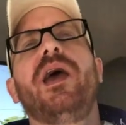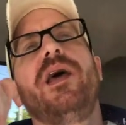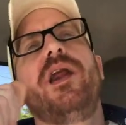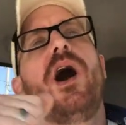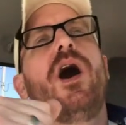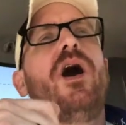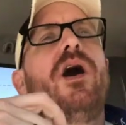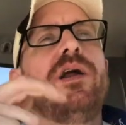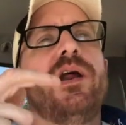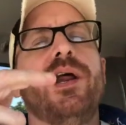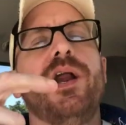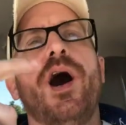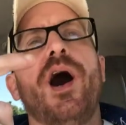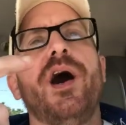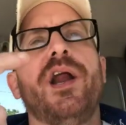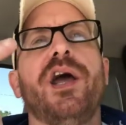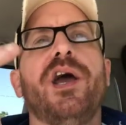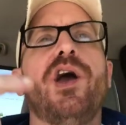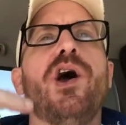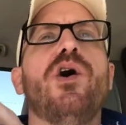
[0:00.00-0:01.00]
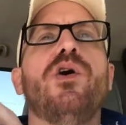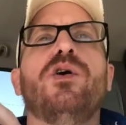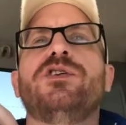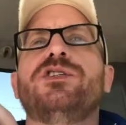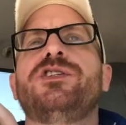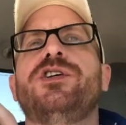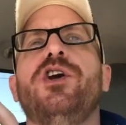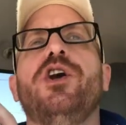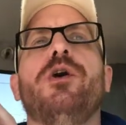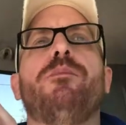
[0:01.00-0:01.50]
and on it
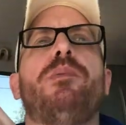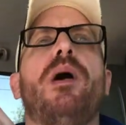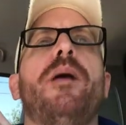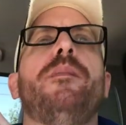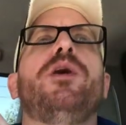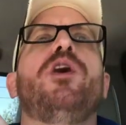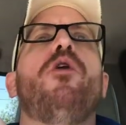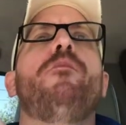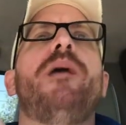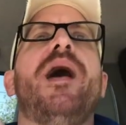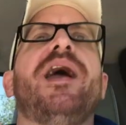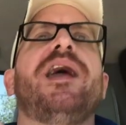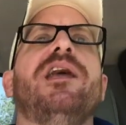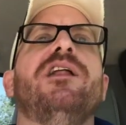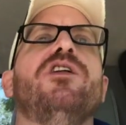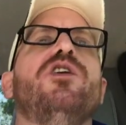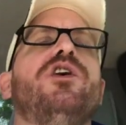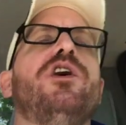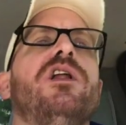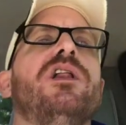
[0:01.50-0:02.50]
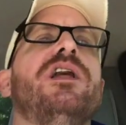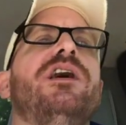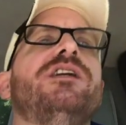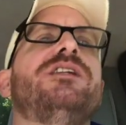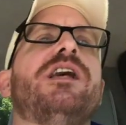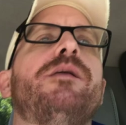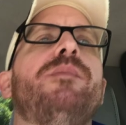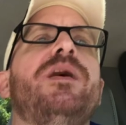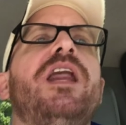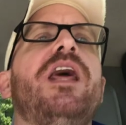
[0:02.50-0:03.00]
goes. You could probably go back and look
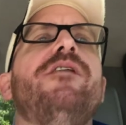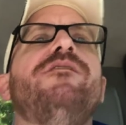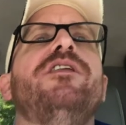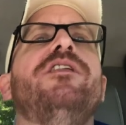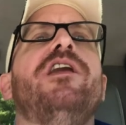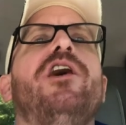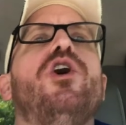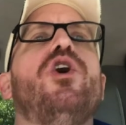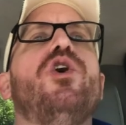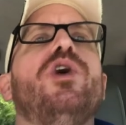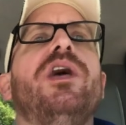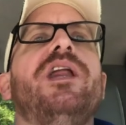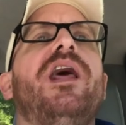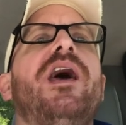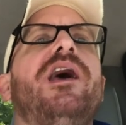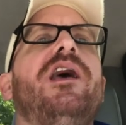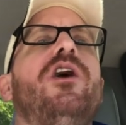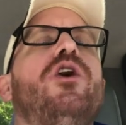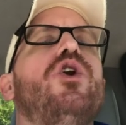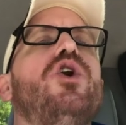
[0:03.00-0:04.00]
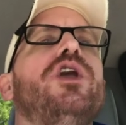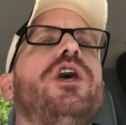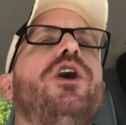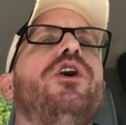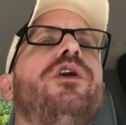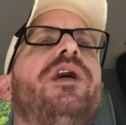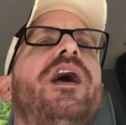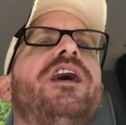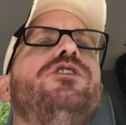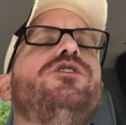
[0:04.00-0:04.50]
at the list. I mean, even the
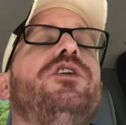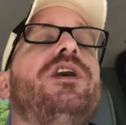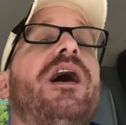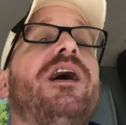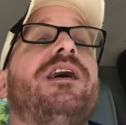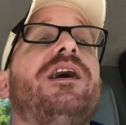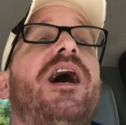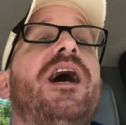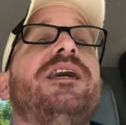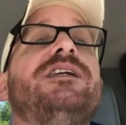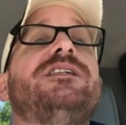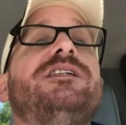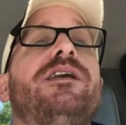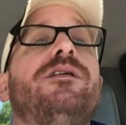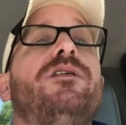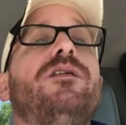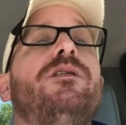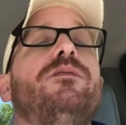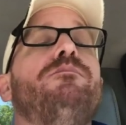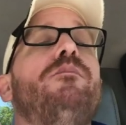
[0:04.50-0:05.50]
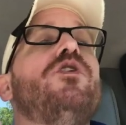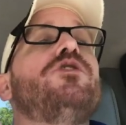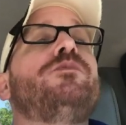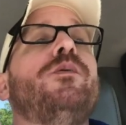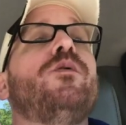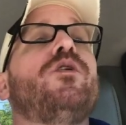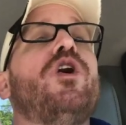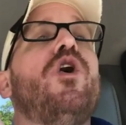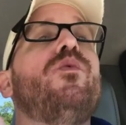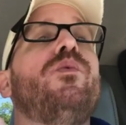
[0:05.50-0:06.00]
earlier days, you got guys that
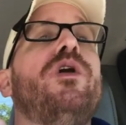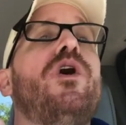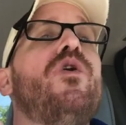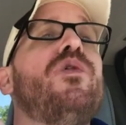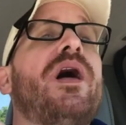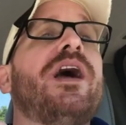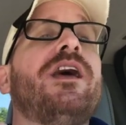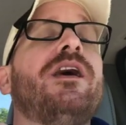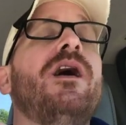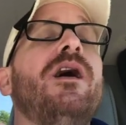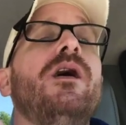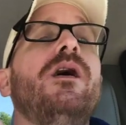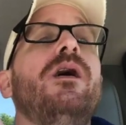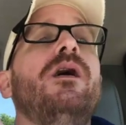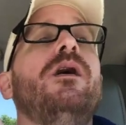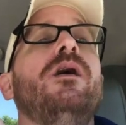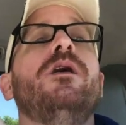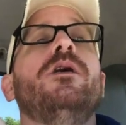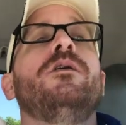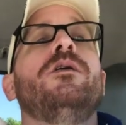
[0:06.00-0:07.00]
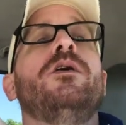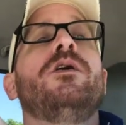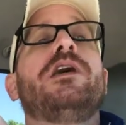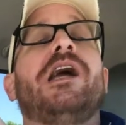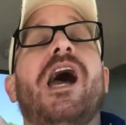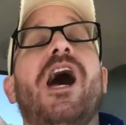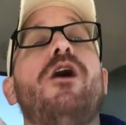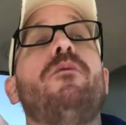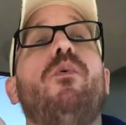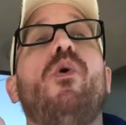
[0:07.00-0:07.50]
most people don't know, like
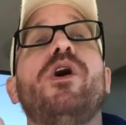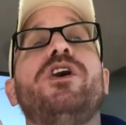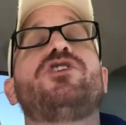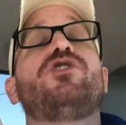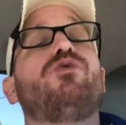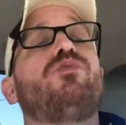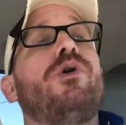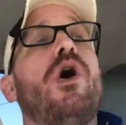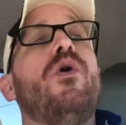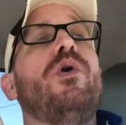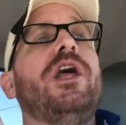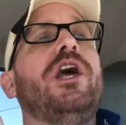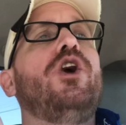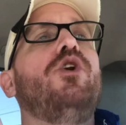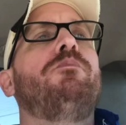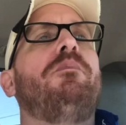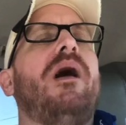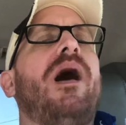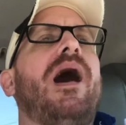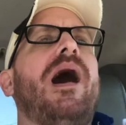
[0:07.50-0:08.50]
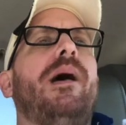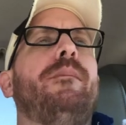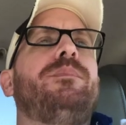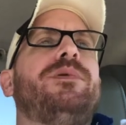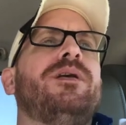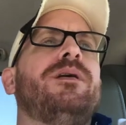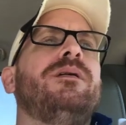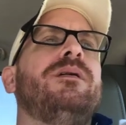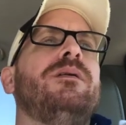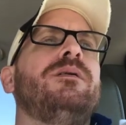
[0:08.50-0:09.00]
Cowboy Cerrone, who
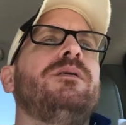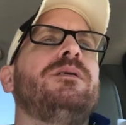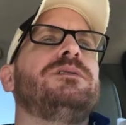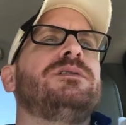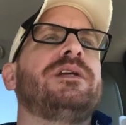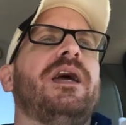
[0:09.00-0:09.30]
popped,